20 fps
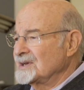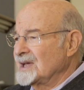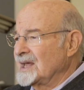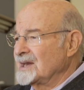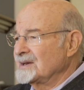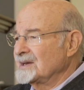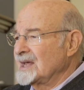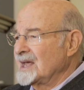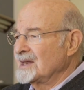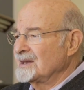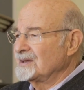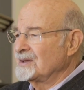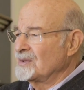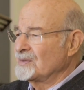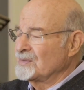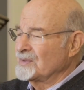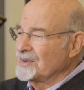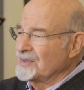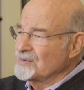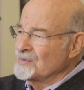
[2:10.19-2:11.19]
And
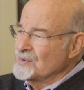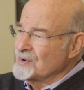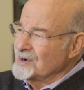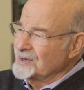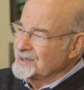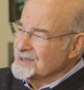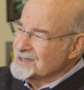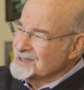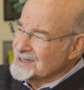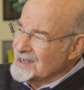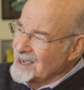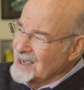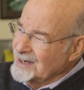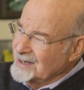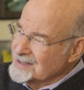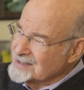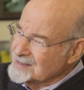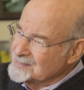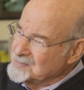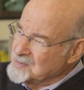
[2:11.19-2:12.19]
the word
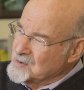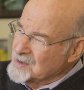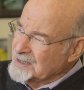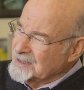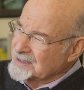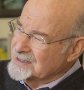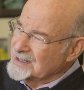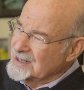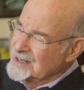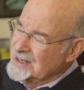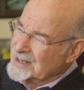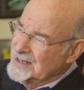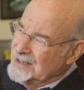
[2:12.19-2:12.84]
design is important.